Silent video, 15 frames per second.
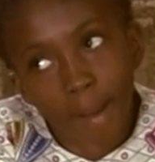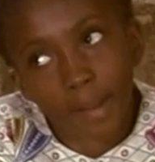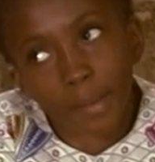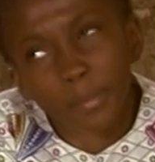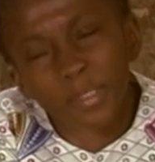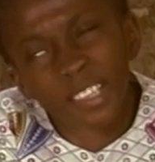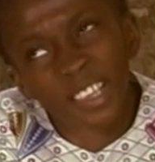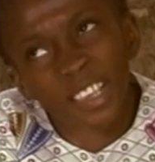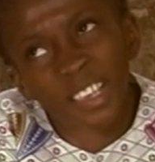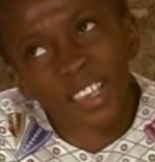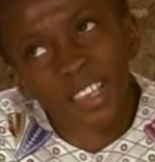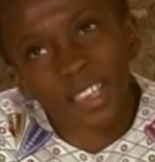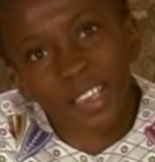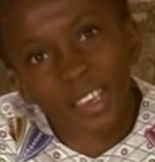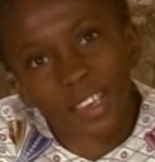let me
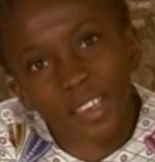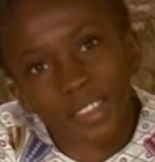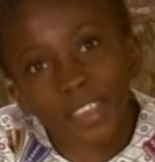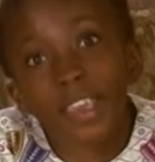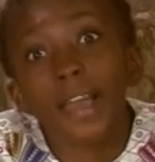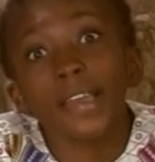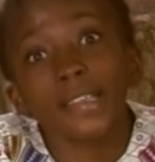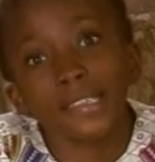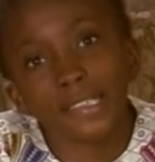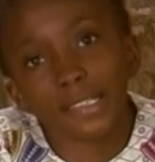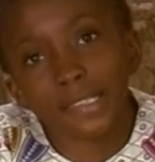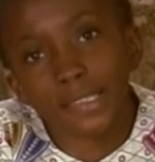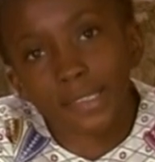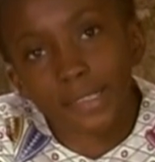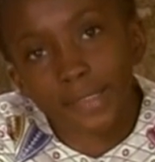say they are clean.
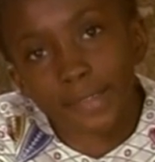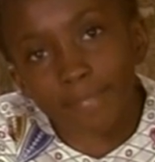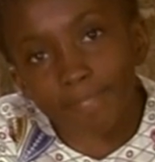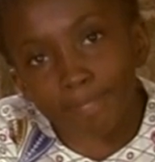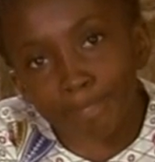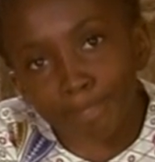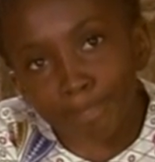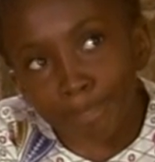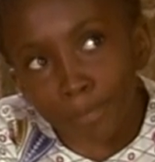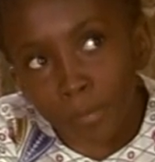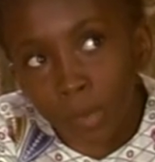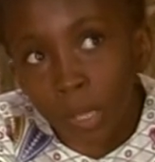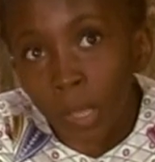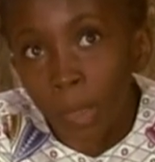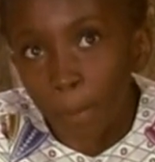Mm.
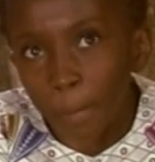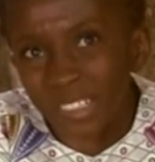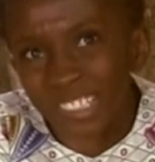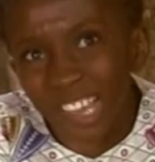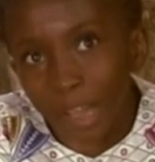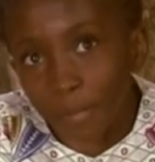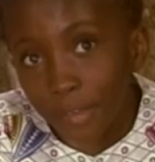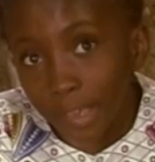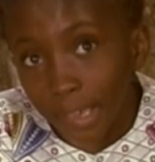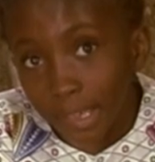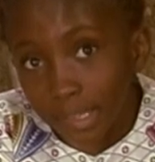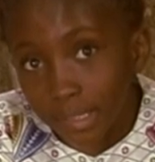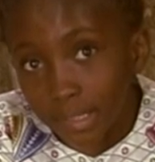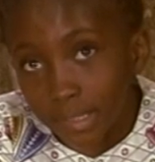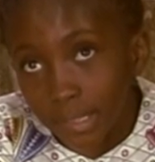But
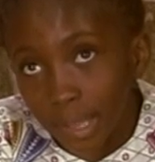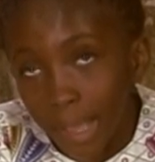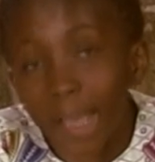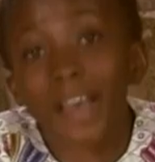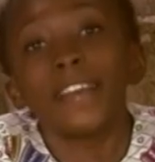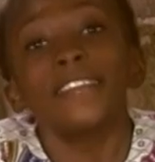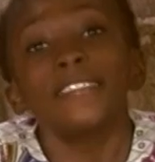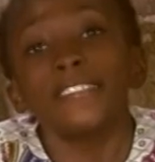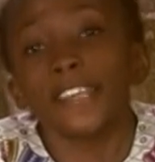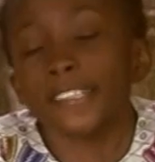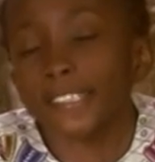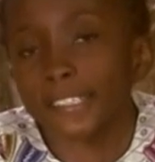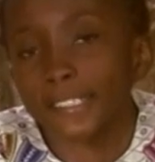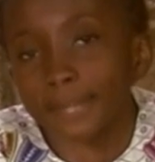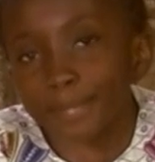Africans are
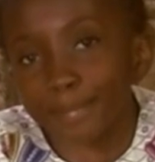dirty.